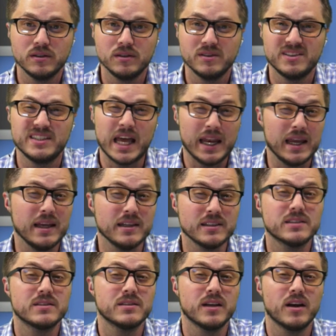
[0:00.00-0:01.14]

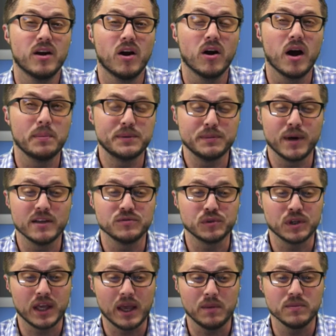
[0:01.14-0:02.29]
settings that are optimized for
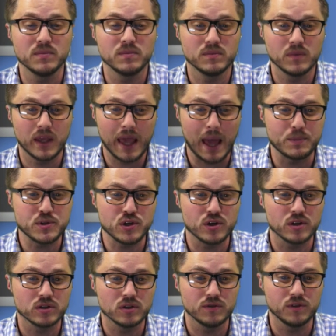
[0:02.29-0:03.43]
game
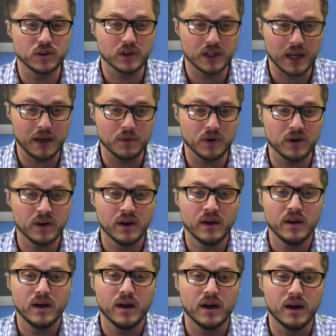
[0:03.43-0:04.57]
capture. So if you're a gamer,
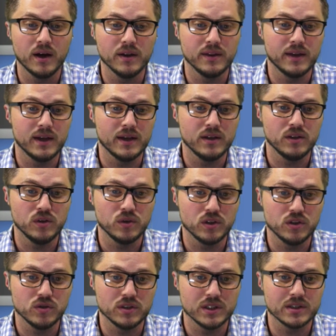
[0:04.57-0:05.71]
then you can
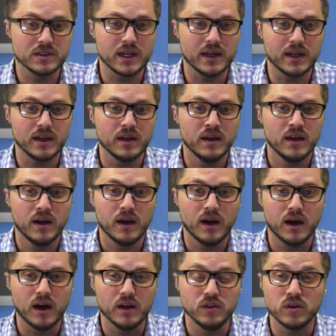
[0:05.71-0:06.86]
use this setting.
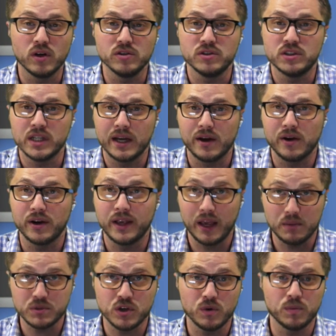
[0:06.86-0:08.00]
You can also check out our
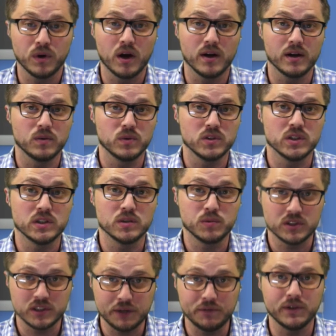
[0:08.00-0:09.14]
Game Show product, which is
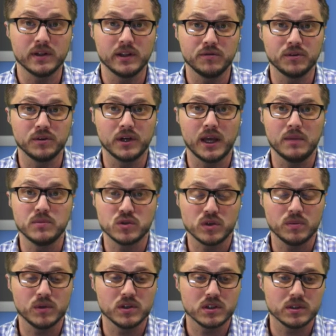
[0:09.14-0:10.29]
specifically for game
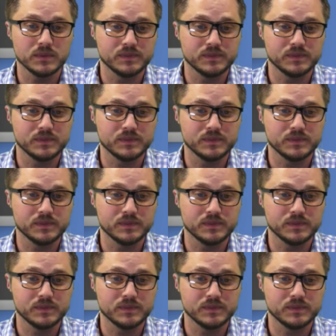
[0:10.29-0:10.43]
streamers.